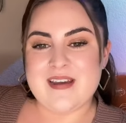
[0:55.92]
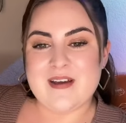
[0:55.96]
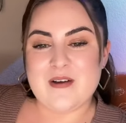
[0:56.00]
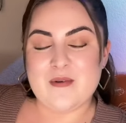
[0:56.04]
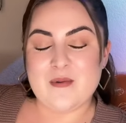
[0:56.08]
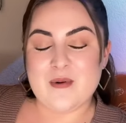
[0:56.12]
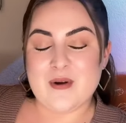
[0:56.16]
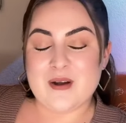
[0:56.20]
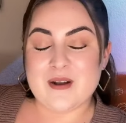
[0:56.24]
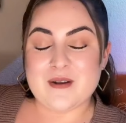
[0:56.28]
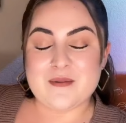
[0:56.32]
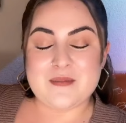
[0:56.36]

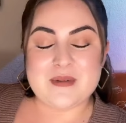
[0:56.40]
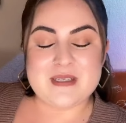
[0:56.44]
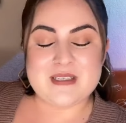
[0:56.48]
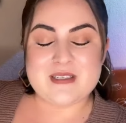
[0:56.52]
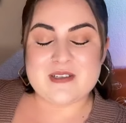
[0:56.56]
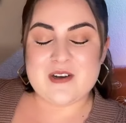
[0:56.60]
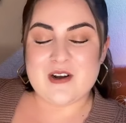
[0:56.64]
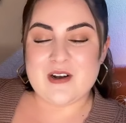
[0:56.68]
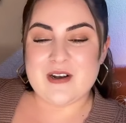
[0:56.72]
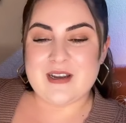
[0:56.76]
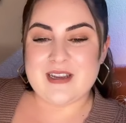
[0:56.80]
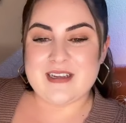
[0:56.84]
we're going to be
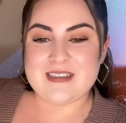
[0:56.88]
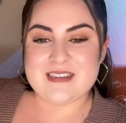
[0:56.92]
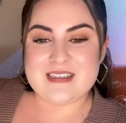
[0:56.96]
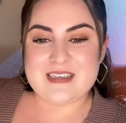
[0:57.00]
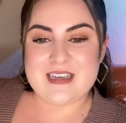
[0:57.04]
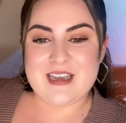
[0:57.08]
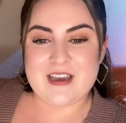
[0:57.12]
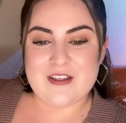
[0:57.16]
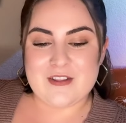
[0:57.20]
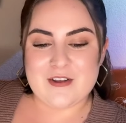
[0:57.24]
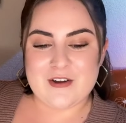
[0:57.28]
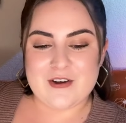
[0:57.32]
starting it
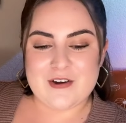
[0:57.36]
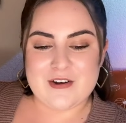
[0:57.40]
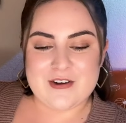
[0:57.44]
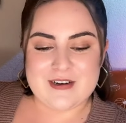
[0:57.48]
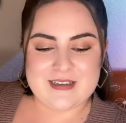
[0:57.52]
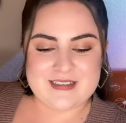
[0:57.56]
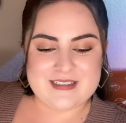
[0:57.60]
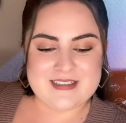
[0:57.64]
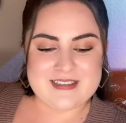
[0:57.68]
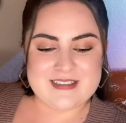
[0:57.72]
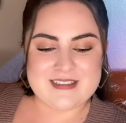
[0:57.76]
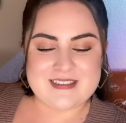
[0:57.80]
together,
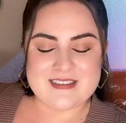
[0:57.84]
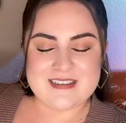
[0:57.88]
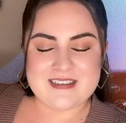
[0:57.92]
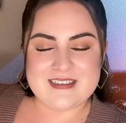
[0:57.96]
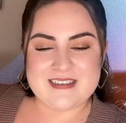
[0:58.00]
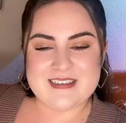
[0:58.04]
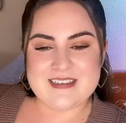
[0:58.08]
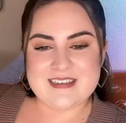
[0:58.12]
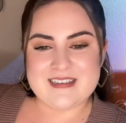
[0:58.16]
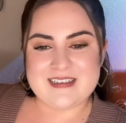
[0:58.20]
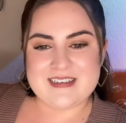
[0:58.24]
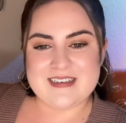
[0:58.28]
Chris.
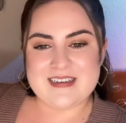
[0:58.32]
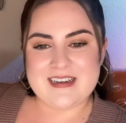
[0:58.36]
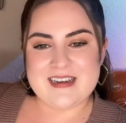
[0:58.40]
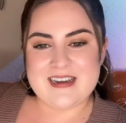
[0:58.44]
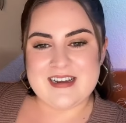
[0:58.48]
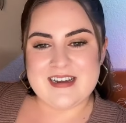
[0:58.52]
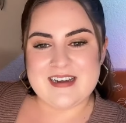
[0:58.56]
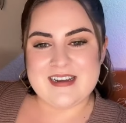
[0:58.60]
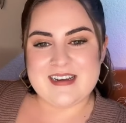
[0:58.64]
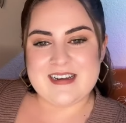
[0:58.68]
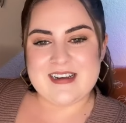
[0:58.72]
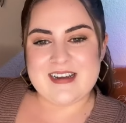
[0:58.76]

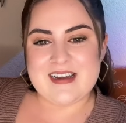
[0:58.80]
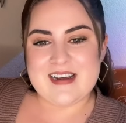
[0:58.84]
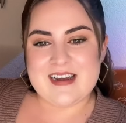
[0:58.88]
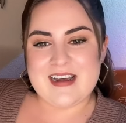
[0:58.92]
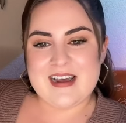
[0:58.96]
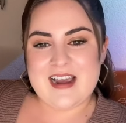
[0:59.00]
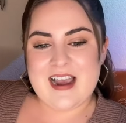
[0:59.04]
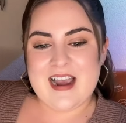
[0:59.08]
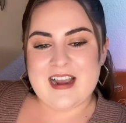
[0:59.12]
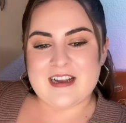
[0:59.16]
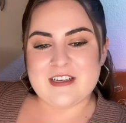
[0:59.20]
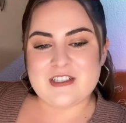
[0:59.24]

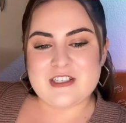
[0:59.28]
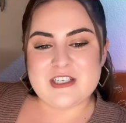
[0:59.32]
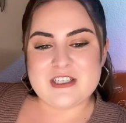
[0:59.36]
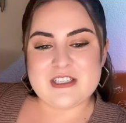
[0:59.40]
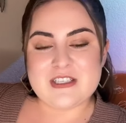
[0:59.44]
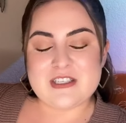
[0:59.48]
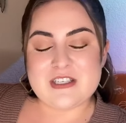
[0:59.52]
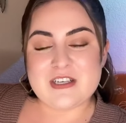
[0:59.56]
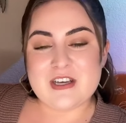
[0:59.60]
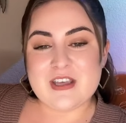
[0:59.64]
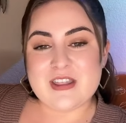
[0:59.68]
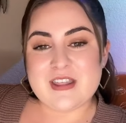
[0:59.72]
I
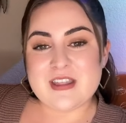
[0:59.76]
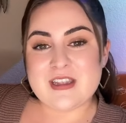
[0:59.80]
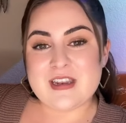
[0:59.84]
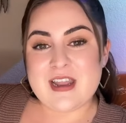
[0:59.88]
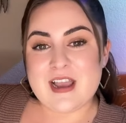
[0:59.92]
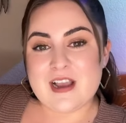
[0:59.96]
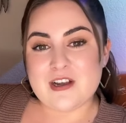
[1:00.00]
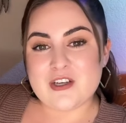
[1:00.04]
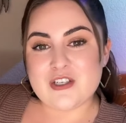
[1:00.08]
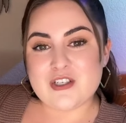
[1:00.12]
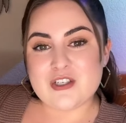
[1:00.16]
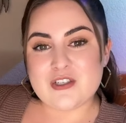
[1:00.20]
just took the
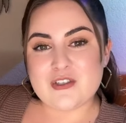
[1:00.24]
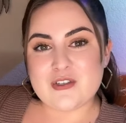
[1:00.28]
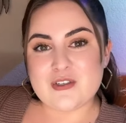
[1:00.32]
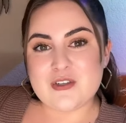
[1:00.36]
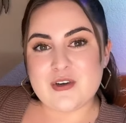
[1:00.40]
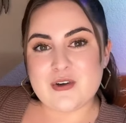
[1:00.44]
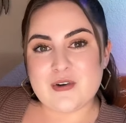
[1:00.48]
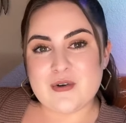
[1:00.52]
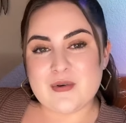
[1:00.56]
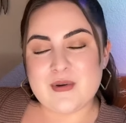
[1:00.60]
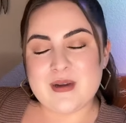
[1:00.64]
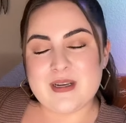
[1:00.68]
National
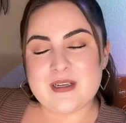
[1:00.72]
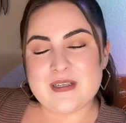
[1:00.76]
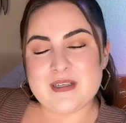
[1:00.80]
Notary